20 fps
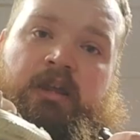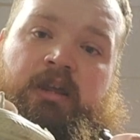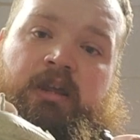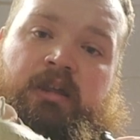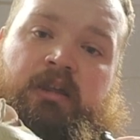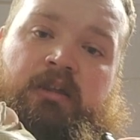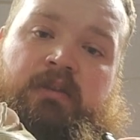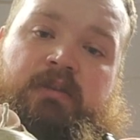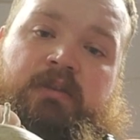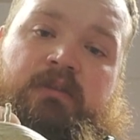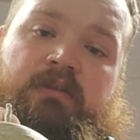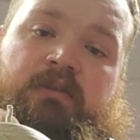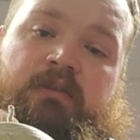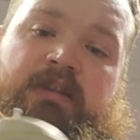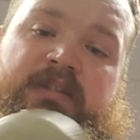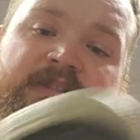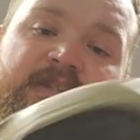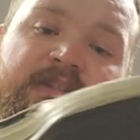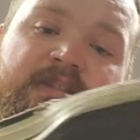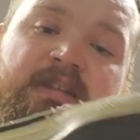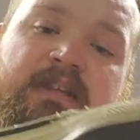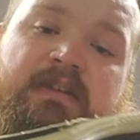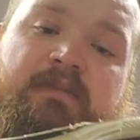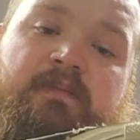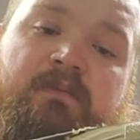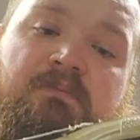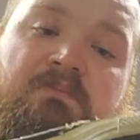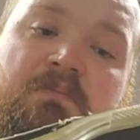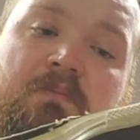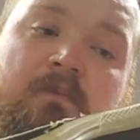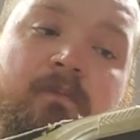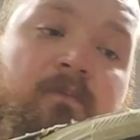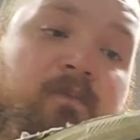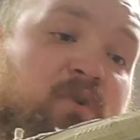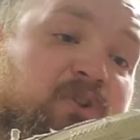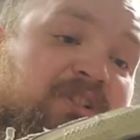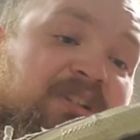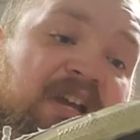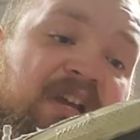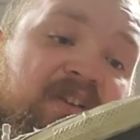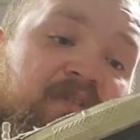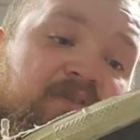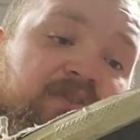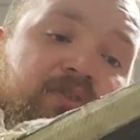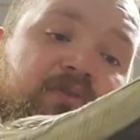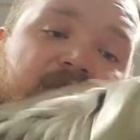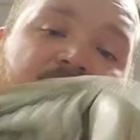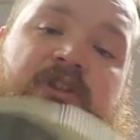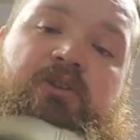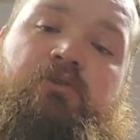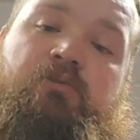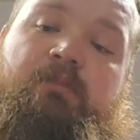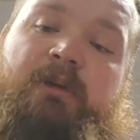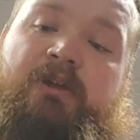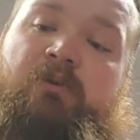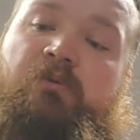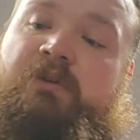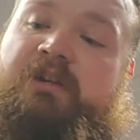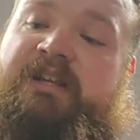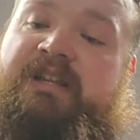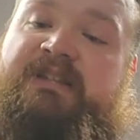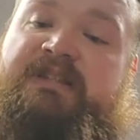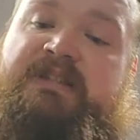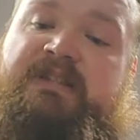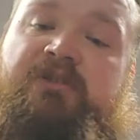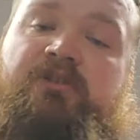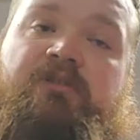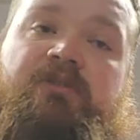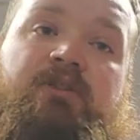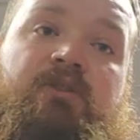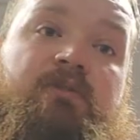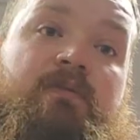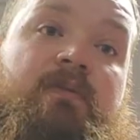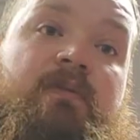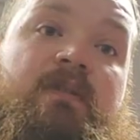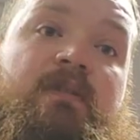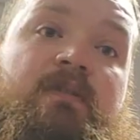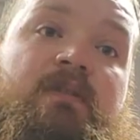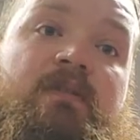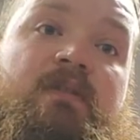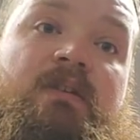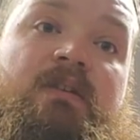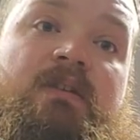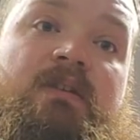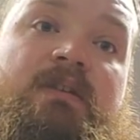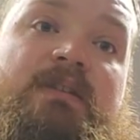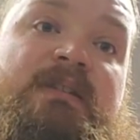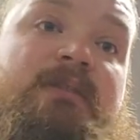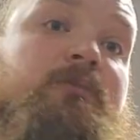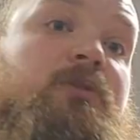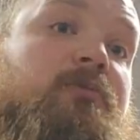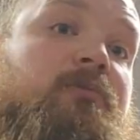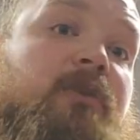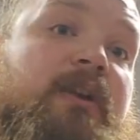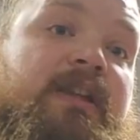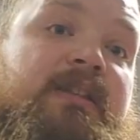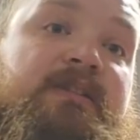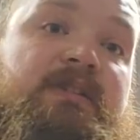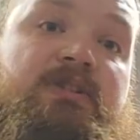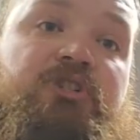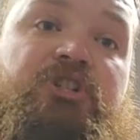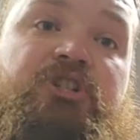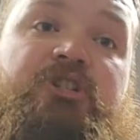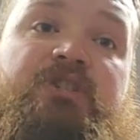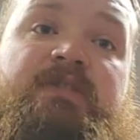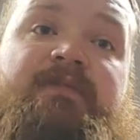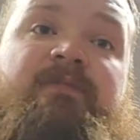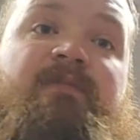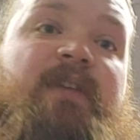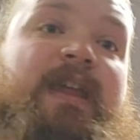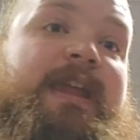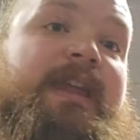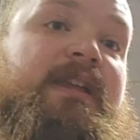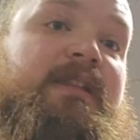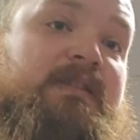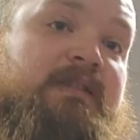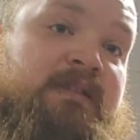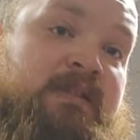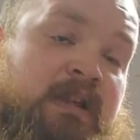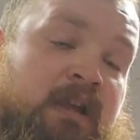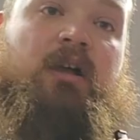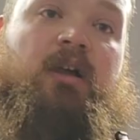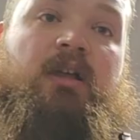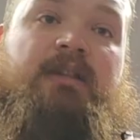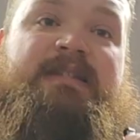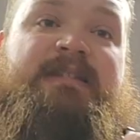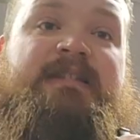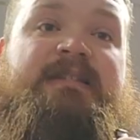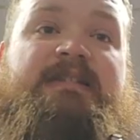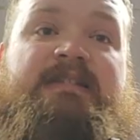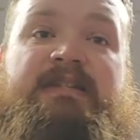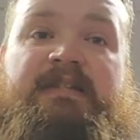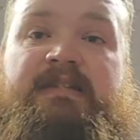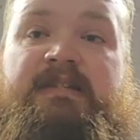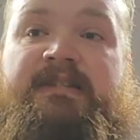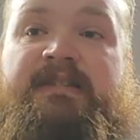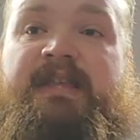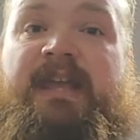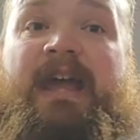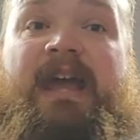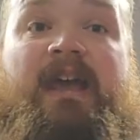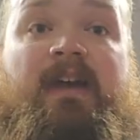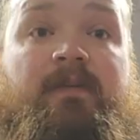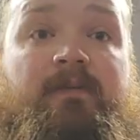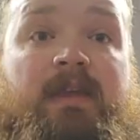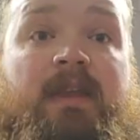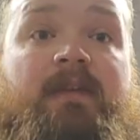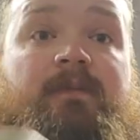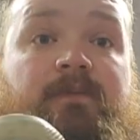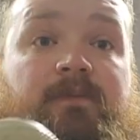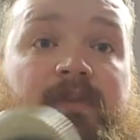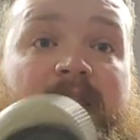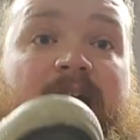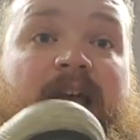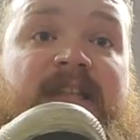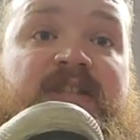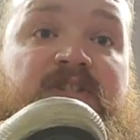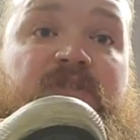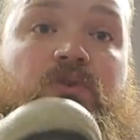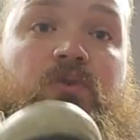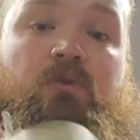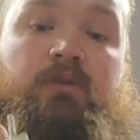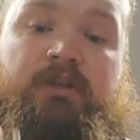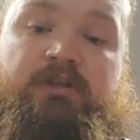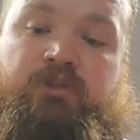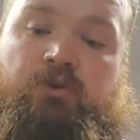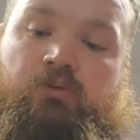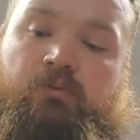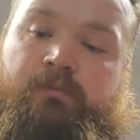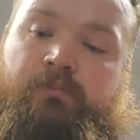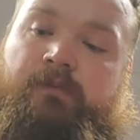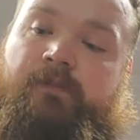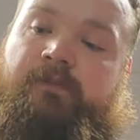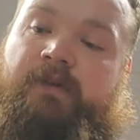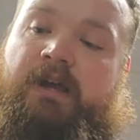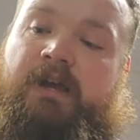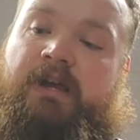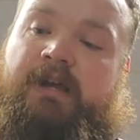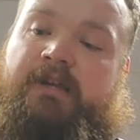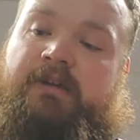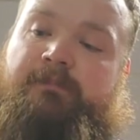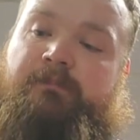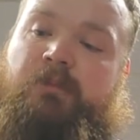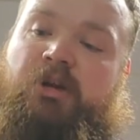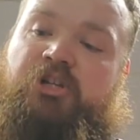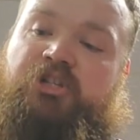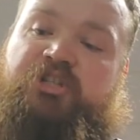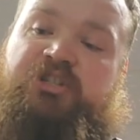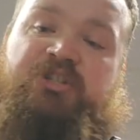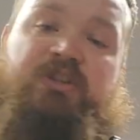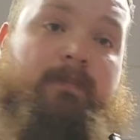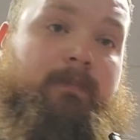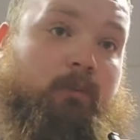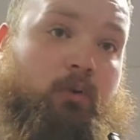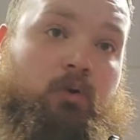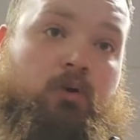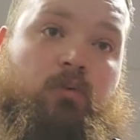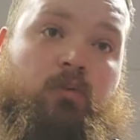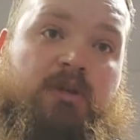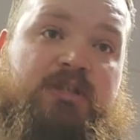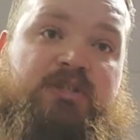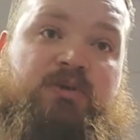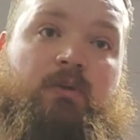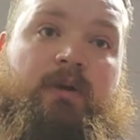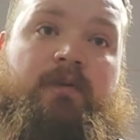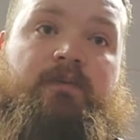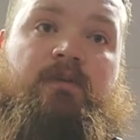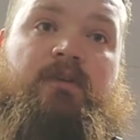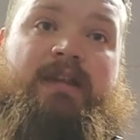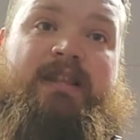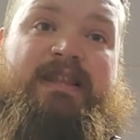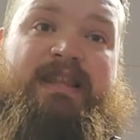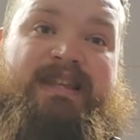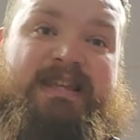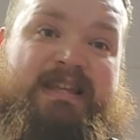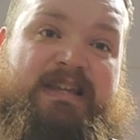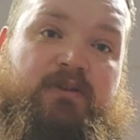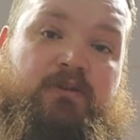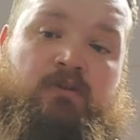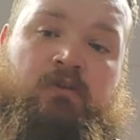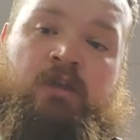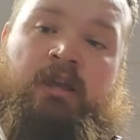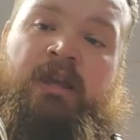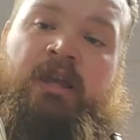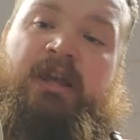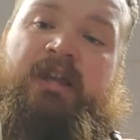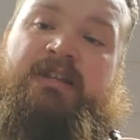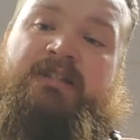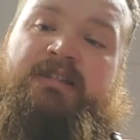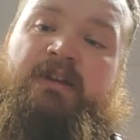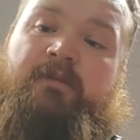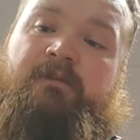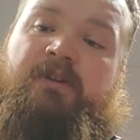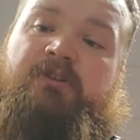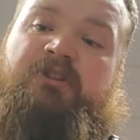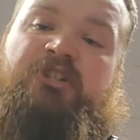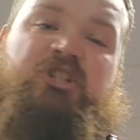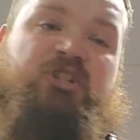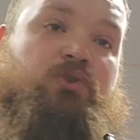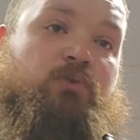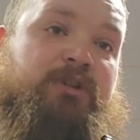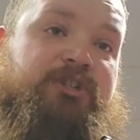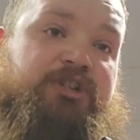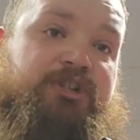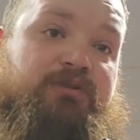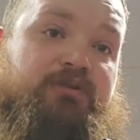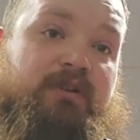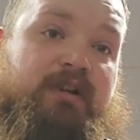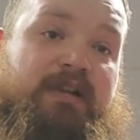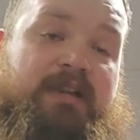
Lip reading: and this is the first kind of shoe that you might want to consider. The similar brands such as Vans, DCs, that have a flat sole that don't provide much support whatsoever in the heel. It's not very squishy or